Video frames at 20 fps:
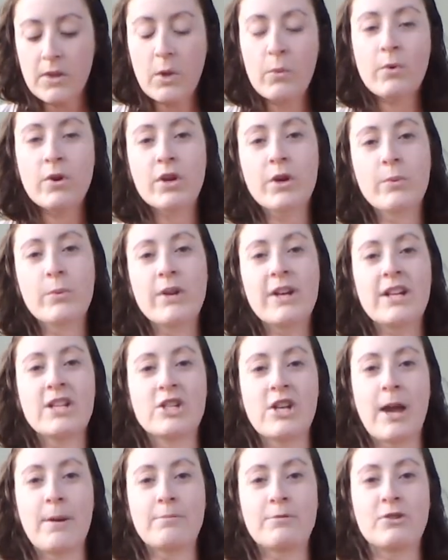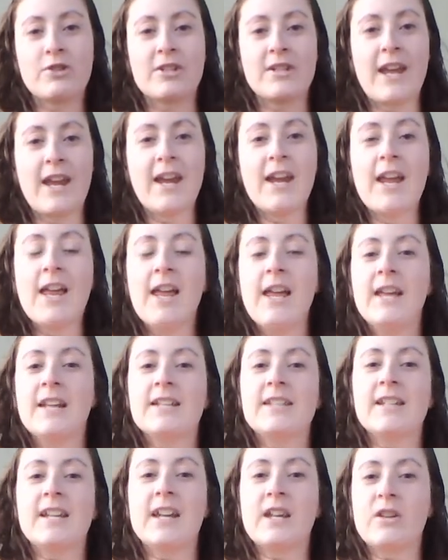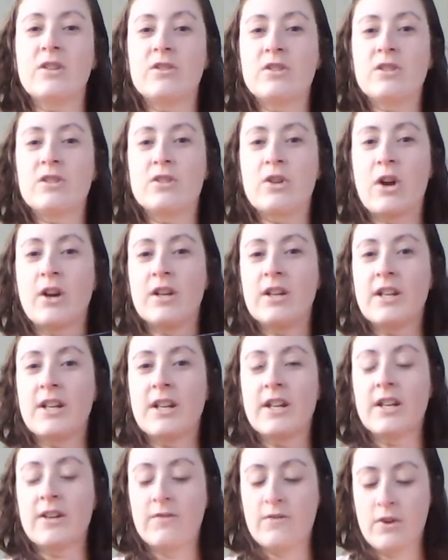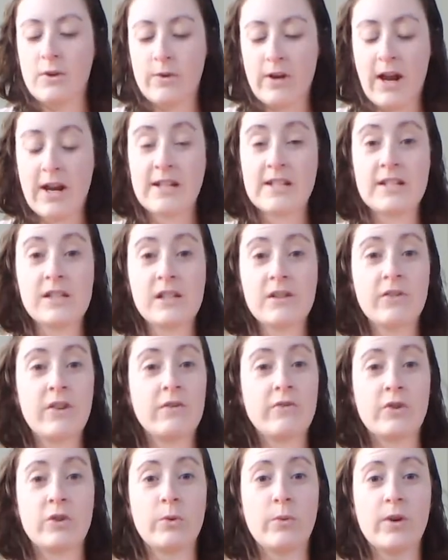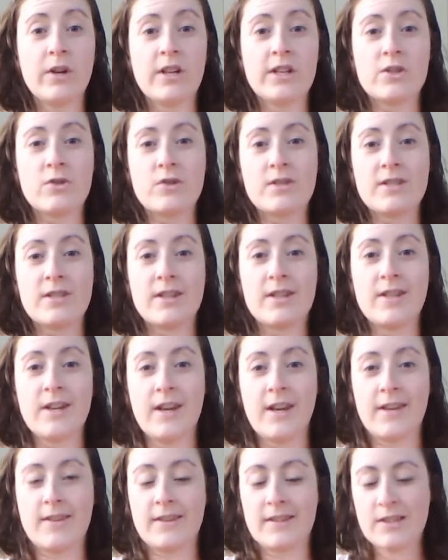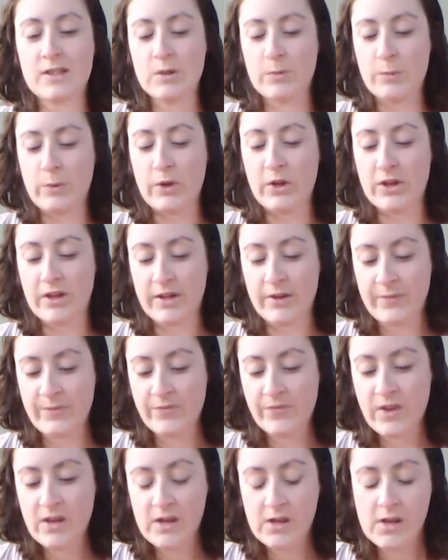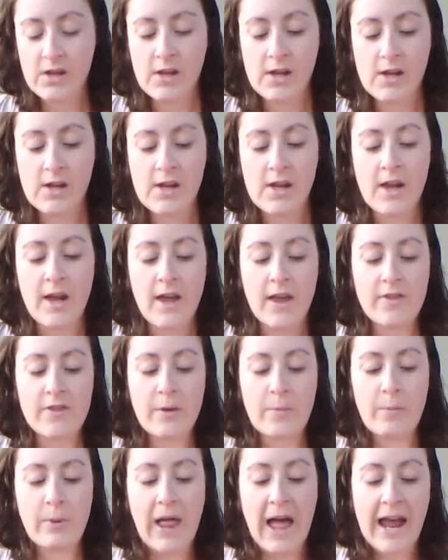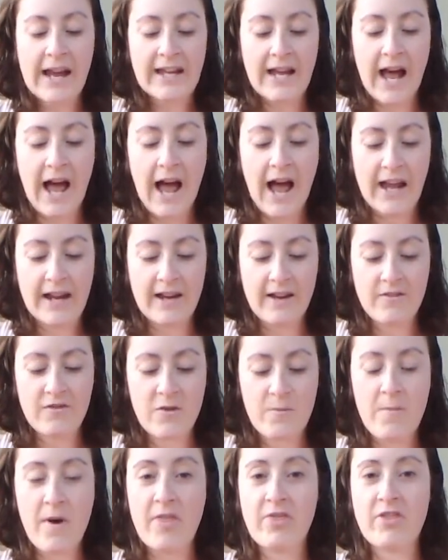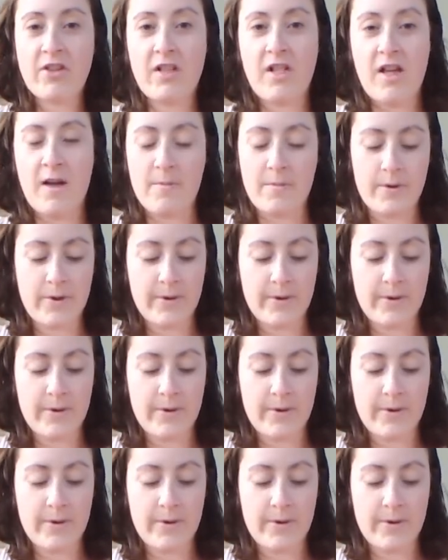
We're going to read a chapter today to get you started and give you an idea if you're interested in this book. The Black Eye of the Month Club.